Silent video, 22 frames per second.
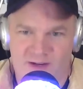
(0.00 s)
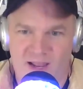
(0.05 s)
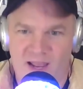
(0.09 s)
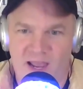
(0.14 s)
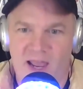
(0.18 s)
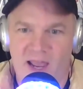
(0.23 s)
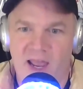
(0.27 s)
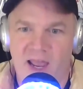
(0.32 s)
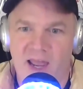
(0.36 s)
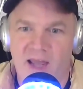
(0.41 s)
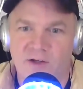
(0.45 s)

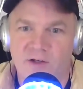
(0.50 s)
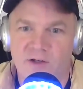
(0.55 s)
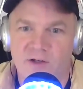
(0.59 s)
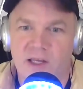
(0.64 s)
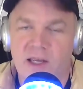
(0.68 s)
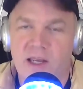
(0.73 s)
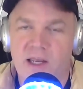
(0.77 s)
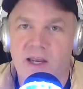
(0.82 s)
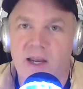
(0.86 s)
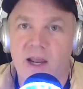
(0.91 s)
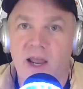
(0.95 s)
And
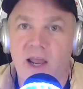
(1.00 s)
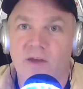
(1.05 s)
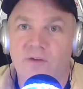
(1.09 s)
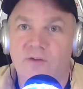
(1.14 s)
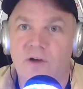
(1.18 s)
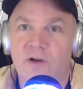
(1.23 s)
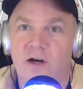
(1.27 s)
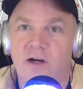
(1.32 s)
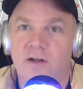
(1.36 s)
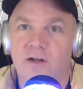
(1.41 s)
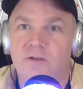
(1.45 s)
he
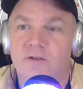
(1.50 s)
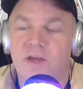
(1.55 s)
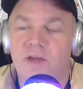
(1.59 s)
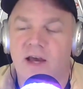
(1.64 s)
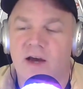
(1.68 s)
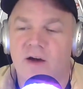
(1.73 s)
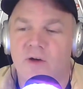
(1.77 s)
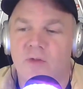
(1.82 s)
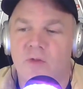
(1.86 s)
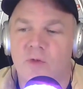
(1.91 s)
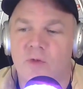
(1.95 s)
has gone
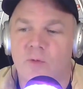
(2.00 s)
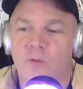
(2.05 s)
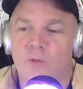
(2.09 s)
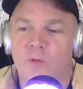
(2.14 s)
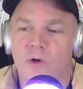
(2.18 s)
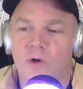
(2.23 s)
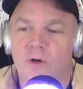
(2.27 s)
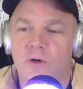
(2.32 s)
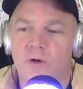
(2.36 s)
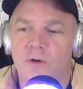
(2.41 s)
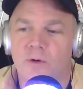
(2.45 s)
down the
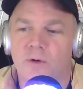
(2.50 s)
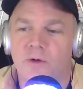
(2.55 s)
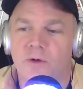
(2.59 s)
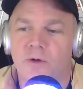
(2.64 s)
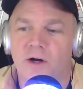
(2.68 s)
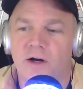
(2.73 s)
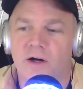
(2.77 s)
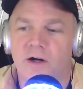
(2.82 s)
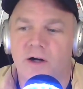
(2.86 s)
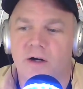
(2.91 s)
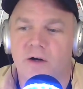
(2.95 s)
road
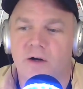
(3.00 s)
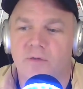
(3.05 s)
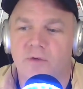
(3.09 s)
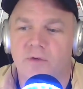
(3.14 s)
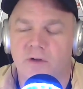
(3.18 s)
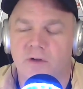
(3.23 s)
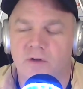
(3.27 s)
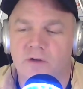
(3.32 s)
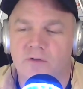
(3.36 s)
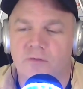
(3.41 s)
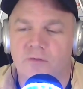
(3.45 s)
of,
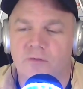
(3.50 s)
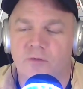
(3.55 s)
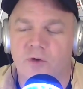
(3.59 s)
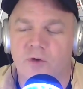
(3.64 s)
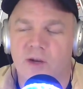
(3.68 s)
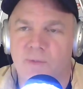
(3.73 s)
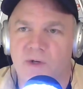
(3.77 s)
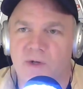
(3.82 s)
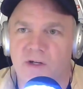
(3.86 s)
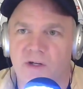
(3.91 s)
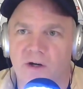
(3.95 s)
and let's
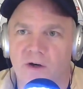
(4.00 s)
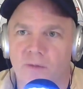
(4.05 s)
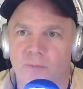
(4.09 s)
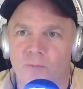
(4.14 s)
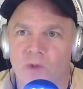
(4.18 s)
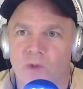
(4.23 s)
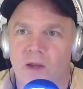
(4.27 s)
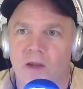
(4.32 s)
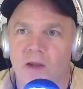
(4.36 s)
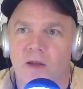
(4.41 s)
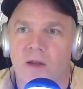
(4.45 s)
frame it here.
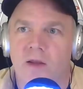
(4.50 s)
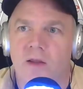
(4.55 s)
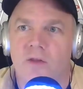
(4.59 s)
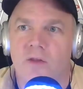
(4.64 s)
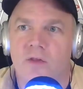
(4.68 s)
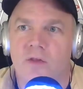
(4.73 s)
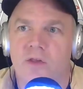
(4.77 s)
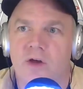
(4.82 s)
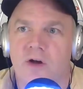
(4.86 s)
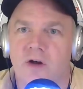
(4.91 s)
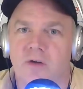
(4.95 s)

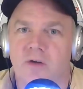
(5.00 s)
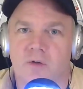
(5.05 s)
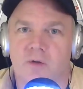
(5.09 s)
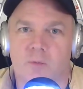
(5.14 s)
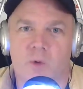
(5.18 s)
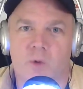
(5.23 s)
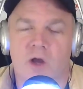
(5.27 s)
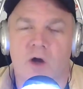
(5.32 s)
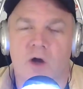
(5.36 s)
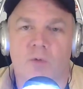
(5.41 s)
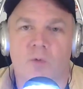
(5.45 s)
The
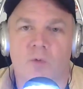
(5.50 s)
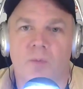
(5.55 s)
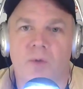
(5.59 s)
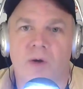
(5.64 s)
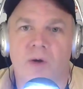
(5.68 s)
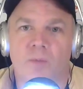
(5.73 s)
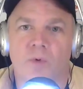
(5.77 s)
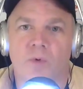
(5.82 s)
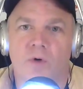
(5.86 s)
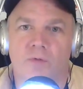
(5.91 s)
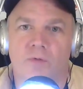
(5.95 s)
we all
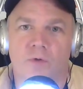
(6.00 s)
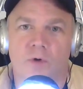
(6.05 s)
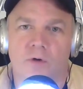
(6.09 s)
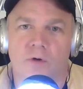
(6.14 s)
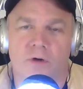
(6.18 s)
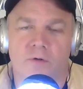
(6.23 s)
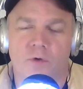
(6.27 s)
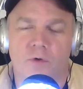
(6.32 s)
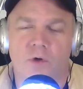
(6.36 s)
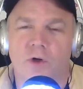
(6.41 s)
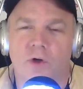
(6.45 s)
remember if
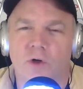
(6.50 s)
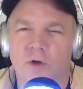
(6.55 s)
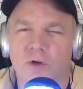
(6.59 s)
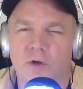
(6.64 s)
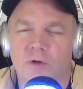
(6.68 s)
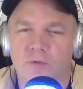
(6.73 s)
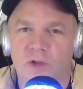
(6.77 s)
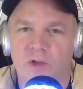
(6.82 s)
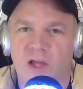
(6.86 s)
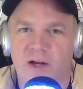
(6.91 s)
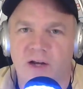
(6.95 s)
you're if you're a
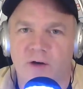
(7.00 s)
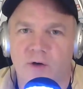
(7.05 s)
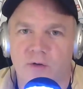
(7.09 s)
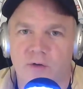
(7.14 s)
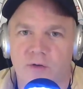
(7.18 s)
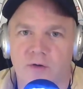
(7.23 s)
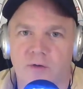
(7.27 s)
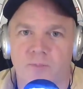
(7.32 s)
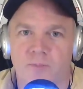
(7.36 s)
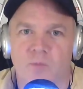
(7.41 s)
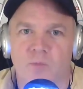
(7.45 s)
good flat
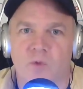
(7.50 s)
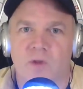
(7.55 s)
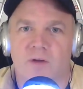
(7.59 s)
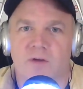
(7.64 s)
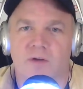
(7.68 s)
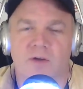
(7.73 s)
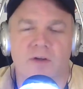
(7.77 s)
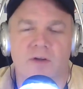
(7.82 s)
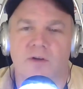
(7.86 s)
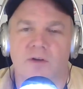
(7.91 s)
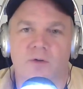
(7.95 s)
earther,
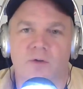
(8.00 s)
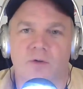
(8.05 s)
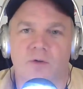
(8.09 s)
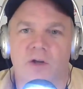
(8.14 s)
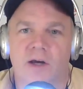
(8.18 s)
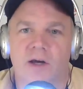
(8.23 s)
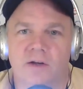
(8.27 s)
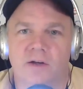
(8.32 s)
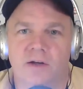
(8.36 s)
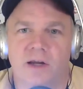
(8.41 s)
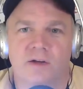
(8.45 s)
you know,
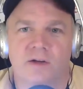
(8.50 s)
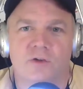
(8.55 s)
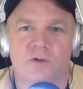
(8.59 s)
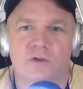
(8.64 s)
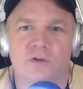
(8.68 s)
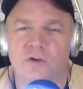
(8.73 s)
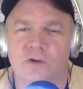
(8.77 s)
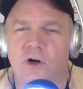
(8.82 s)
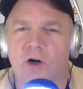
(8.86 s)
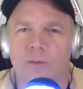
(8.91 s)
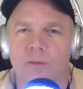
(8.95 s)
not not
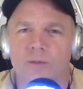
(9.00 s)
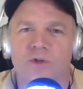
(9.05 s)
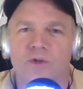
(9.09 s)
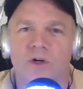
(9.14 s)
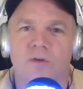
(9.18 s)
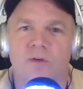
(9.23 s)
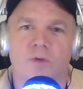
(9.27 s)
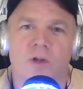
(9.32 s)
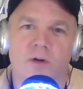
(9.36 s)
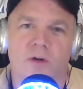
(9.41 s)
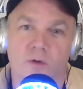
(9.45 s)
just an
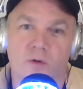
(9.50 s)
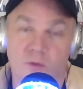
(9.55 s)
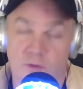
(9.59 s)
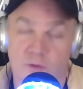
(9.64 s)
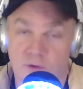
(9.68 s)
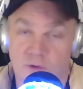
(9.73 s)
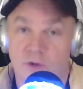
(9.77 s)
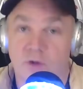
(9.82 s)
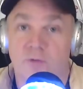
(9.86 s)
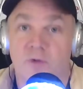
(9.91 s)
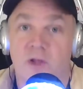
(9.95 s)
armchair flat earther,
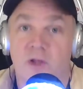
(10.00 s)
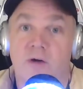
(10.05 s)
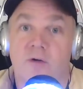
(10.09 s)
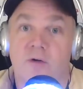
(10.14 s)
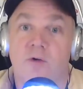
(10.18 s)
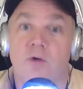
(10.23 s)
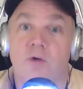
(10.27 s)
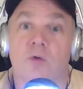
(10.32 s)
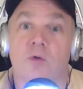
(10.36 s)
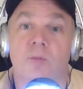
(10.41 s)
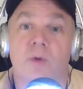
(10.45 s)
you're a good flat
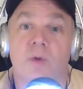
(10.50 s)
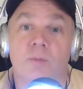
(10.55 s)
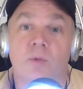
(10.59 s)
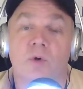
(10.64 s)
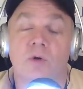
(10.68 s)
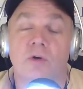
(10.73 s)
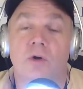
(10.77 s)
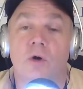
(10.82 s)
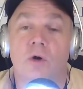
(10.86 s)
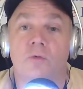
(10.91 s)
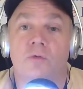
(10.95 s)
earther, you
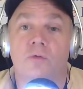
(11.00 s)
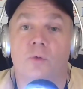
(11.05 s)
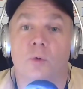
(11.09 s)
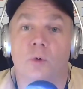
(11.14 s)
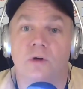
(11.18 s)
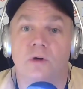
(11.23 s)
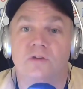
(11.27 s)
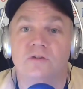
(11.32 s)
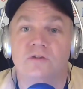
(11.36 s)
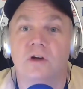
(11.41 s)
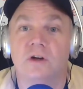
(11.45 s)
remember no
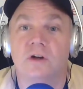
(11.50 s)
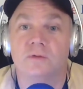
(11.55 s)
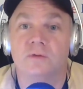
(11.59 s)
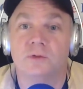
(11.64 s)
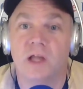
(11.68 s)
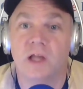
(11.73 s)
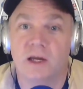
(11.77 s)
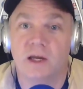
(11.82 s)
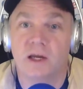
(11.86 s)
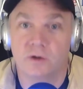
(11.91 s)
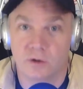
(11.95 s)
forests on
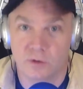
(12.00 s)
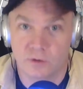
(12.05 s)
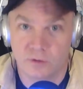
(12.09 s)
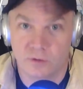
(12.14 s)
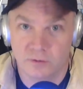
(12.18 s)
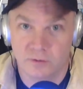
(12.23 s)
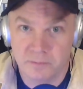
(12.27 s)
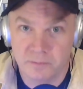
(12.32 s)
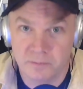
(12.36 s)
flat earth.